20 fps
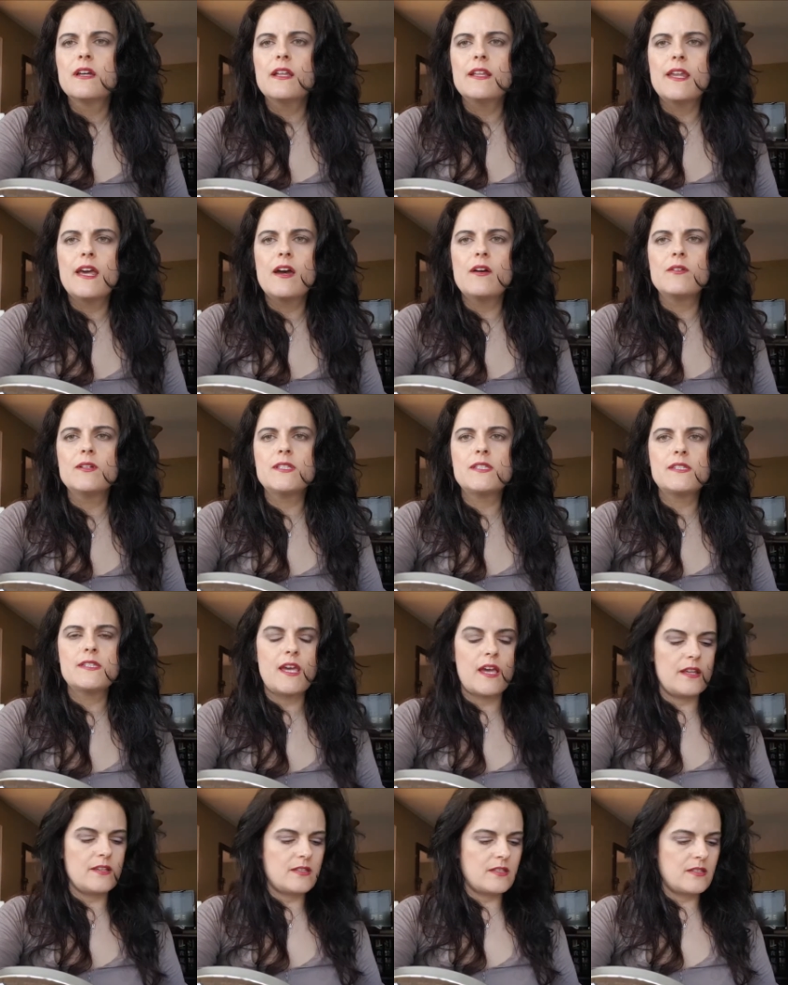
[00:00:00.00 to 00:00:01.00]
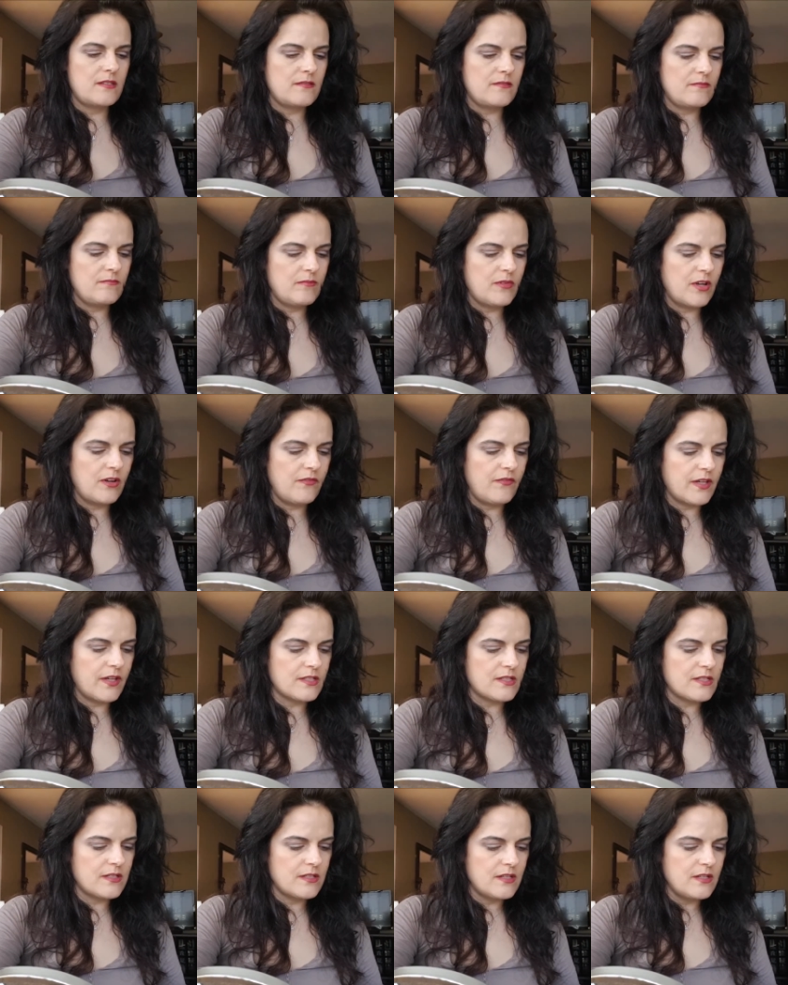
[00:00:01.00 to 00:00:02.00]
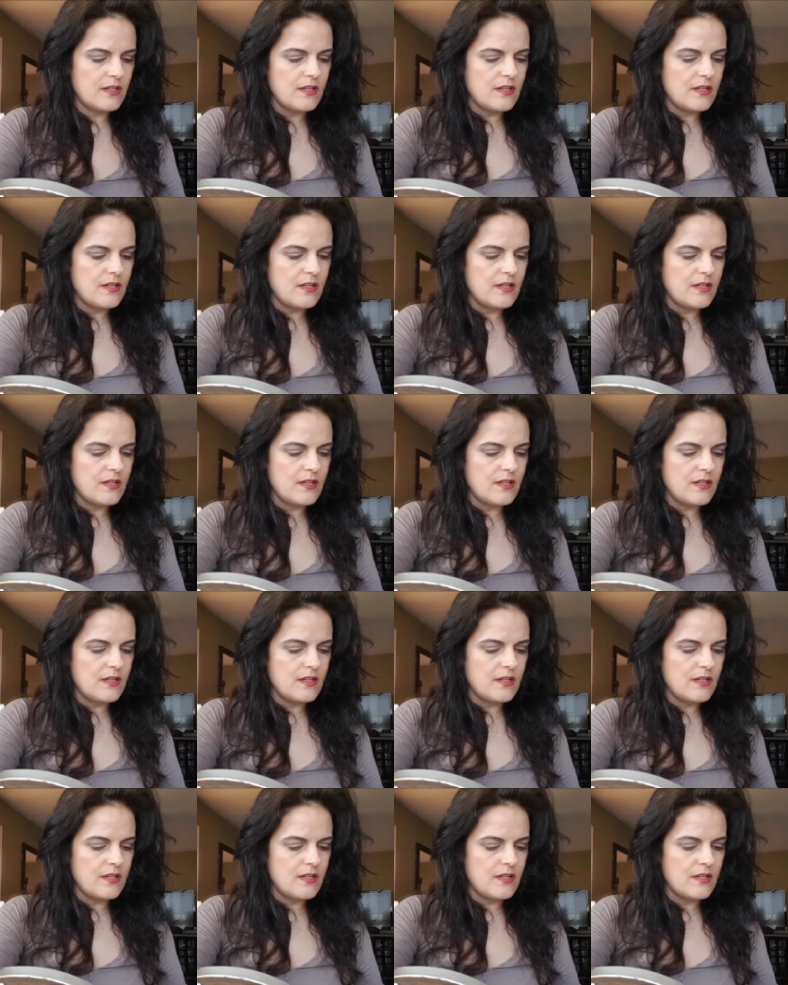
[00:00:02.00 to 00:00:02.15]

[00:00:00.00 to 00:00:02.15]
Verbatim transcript: and now it's set. Perfect.